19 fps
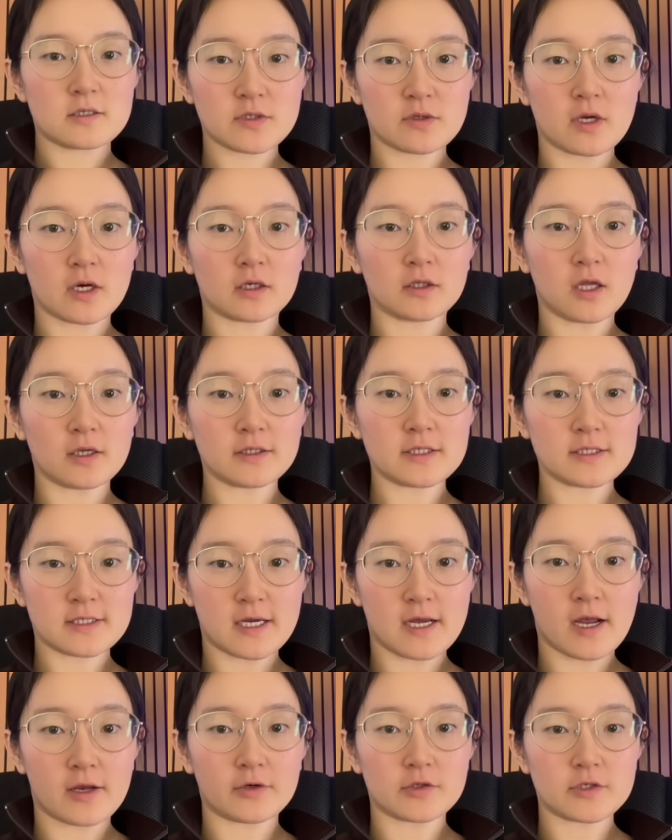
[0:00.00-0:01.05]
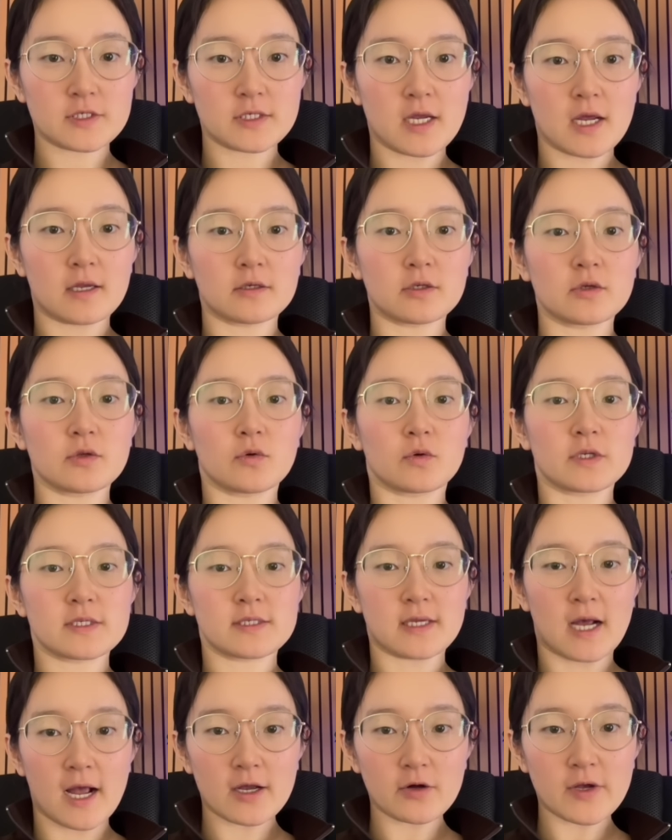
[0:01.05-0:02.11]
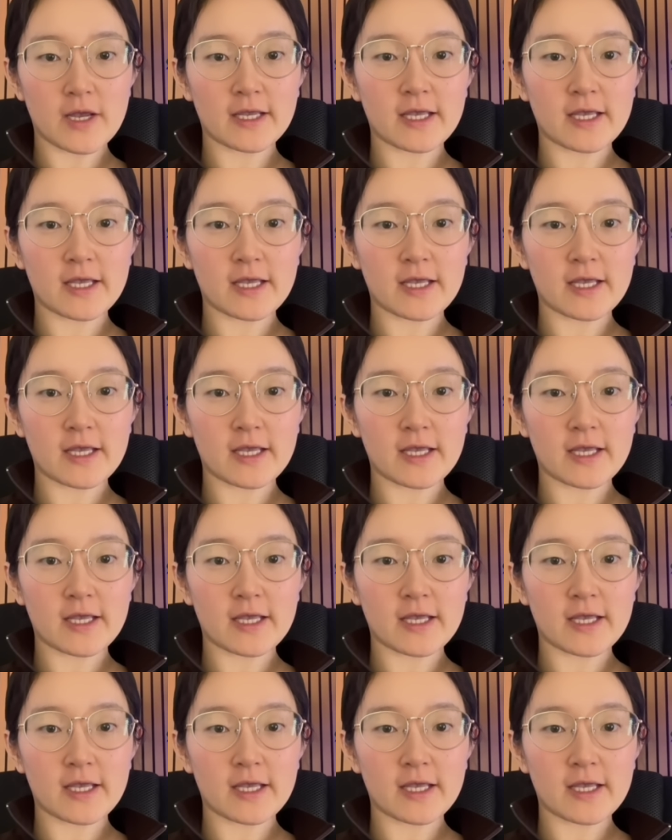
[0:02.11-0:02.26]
so that Claude Design understand your style